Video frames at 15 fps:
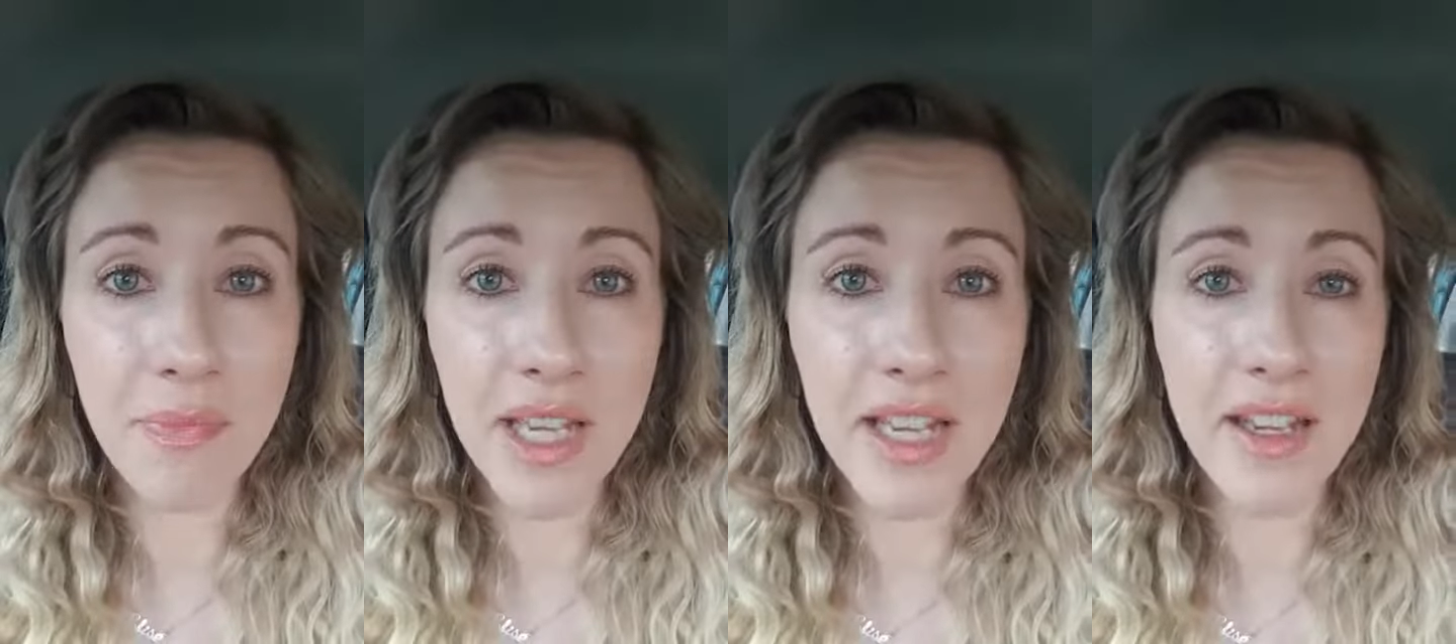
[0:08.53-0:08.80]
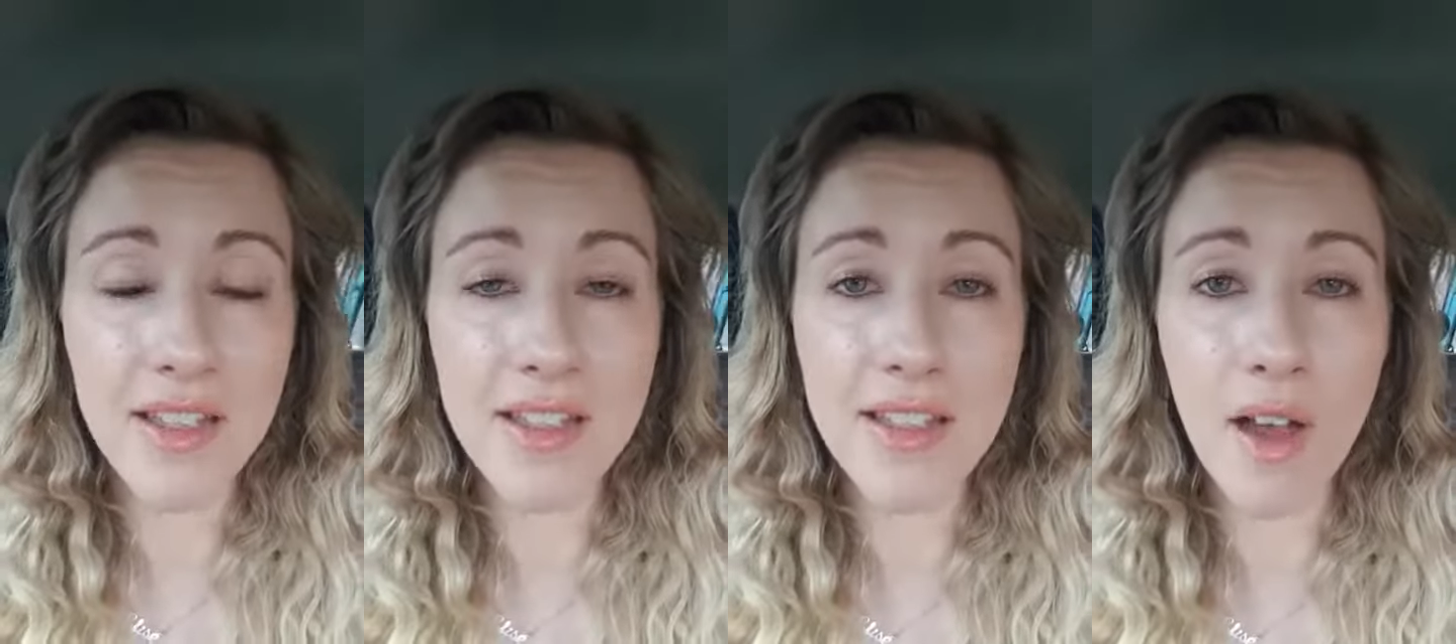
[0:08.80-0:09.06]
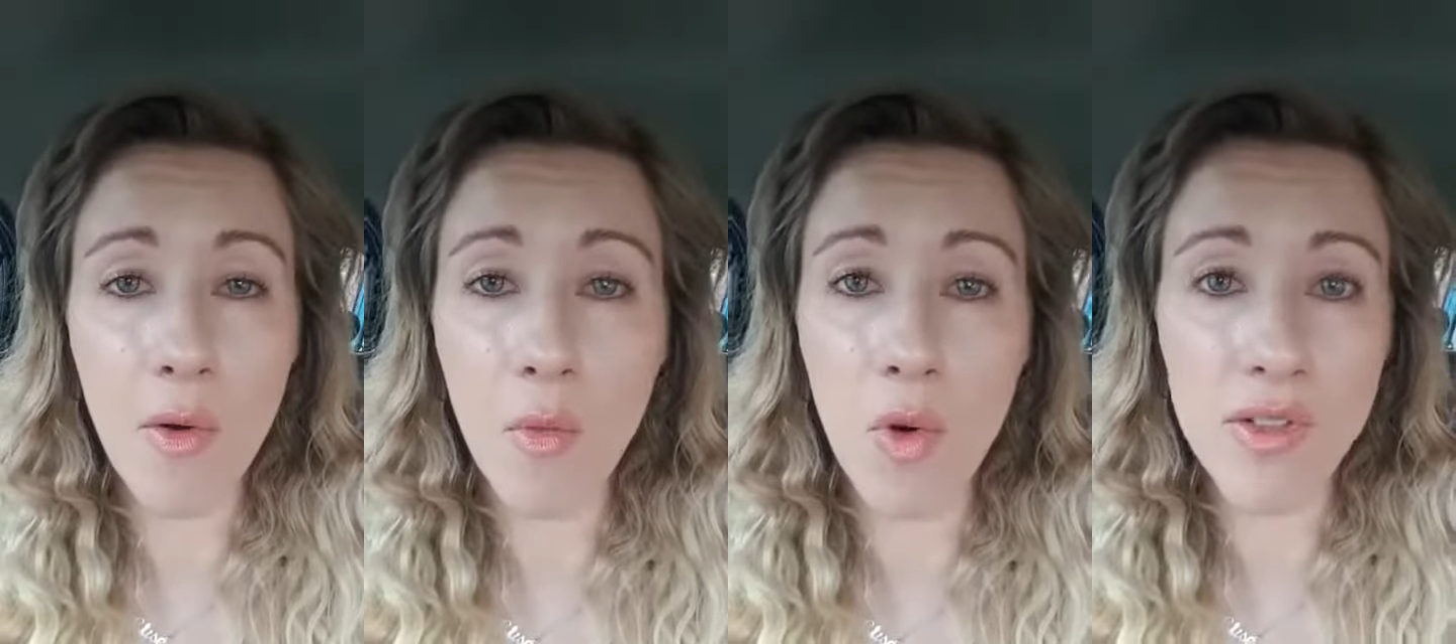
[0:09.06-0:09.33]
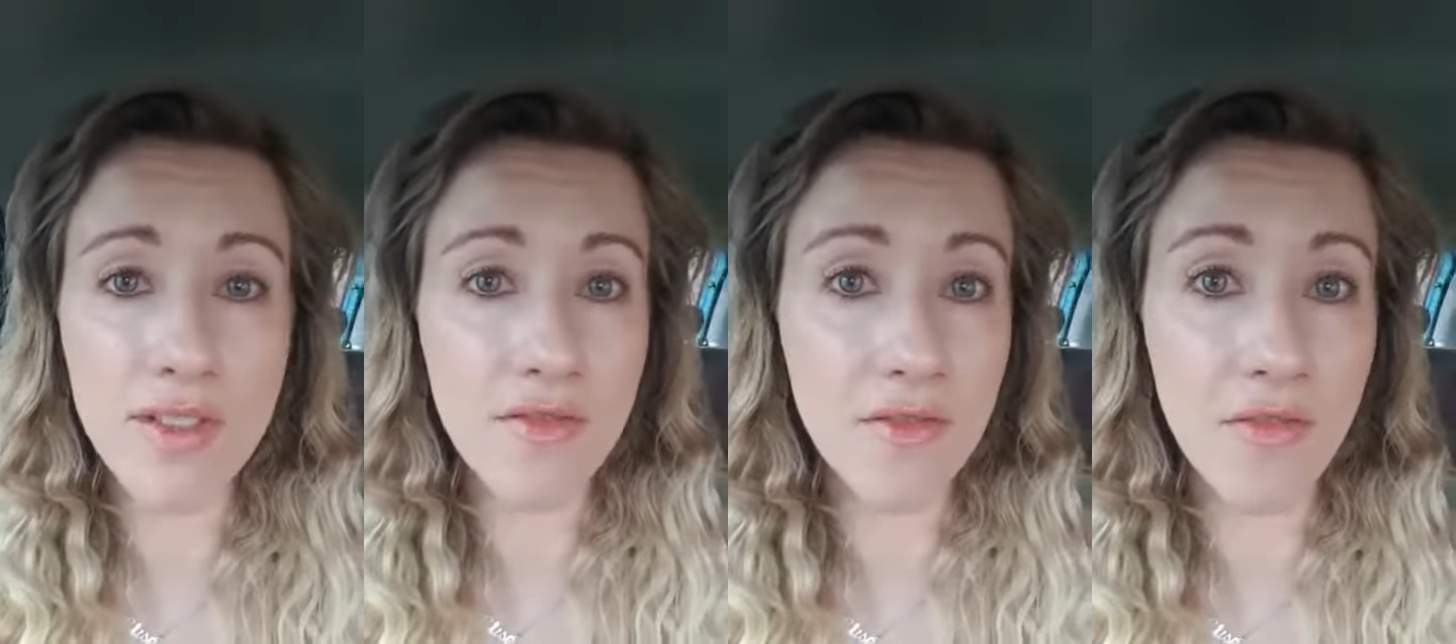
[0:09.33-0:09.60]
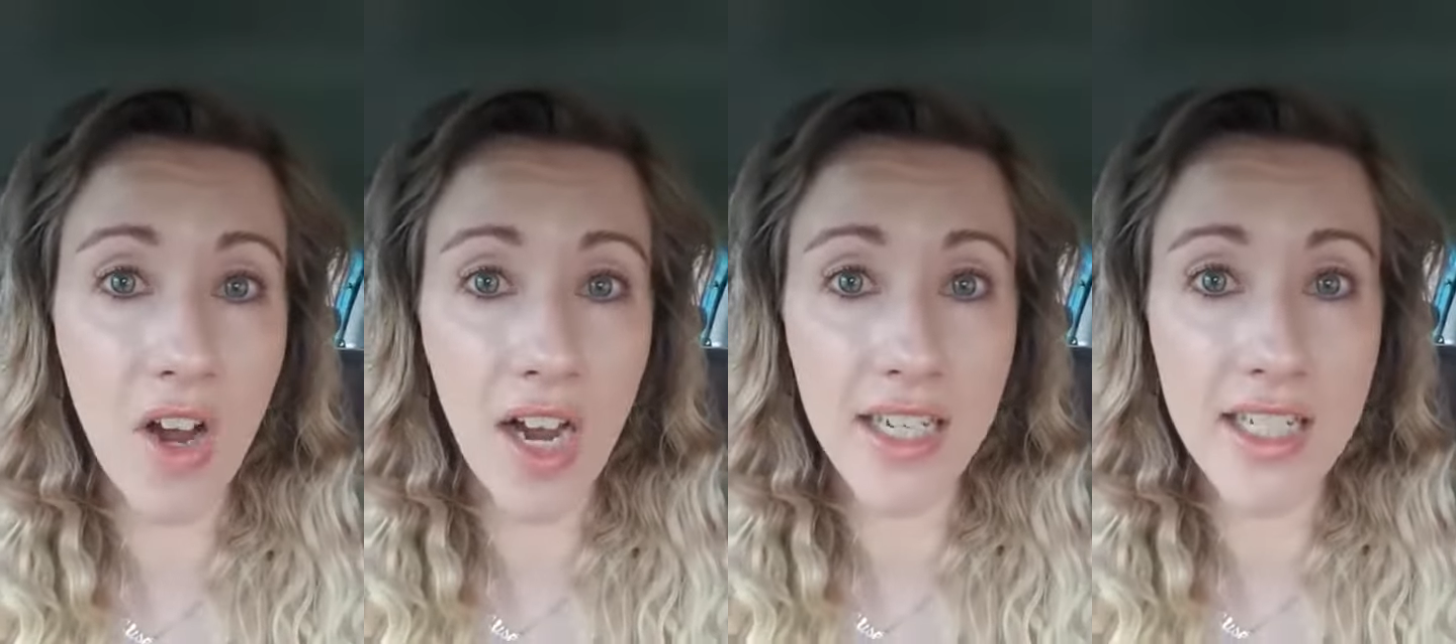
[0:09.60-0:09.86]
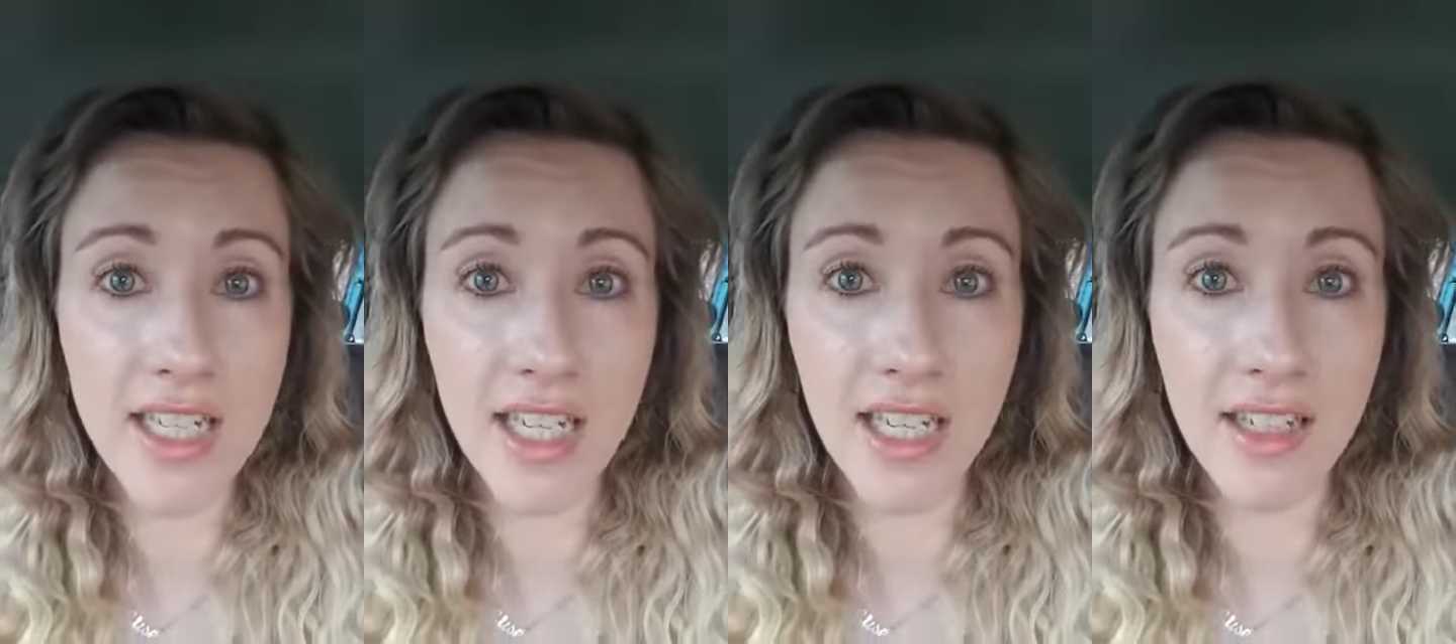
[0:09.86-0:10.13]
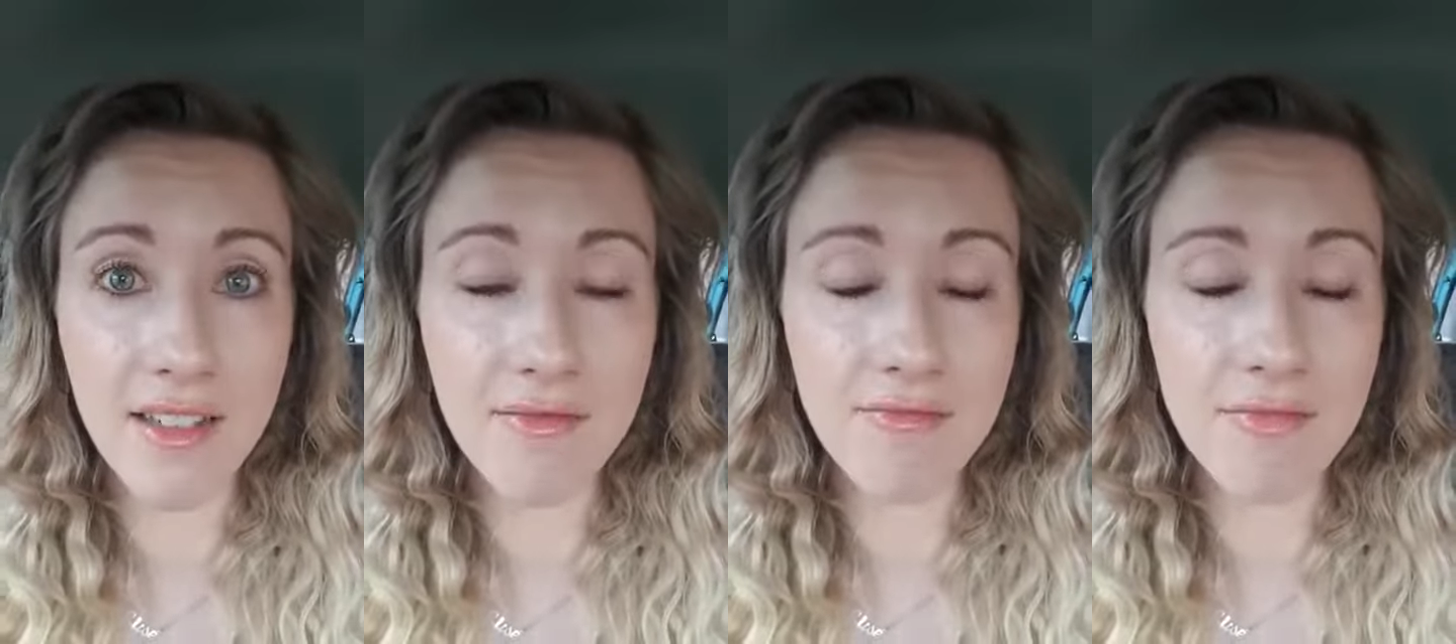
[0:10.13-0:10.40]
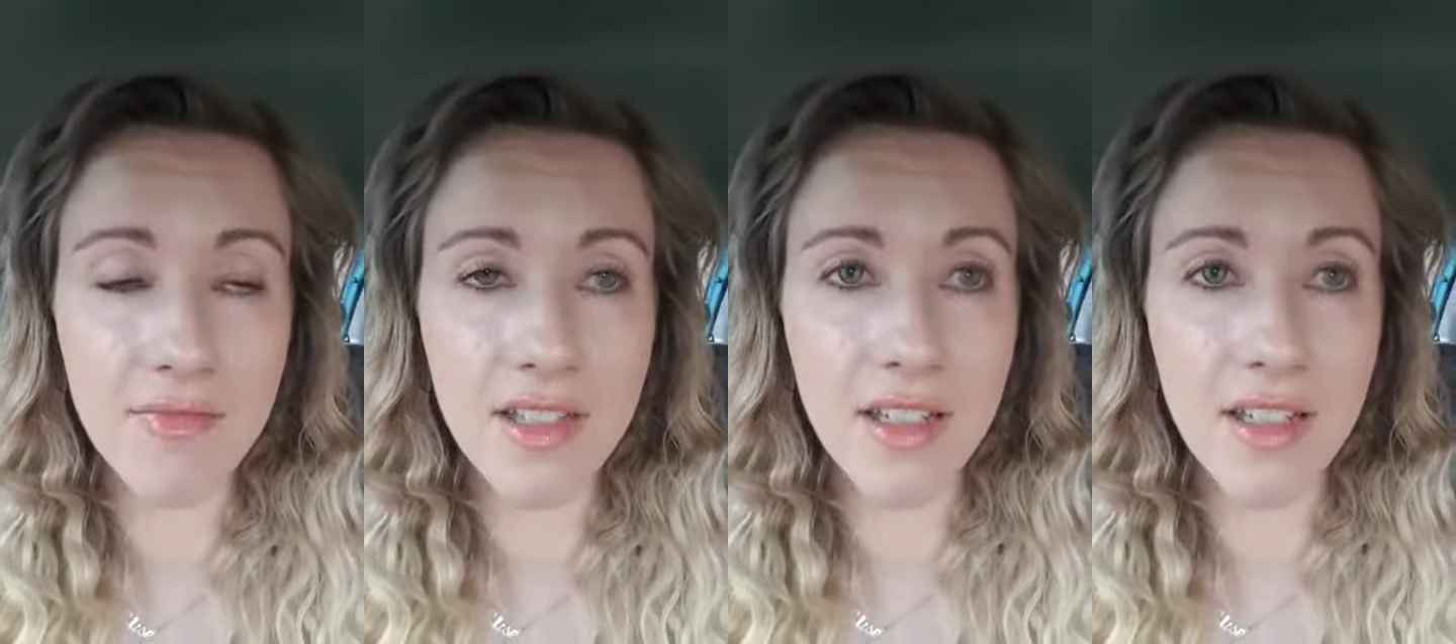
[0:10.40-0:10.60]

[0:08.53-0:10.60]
because I wasn't finding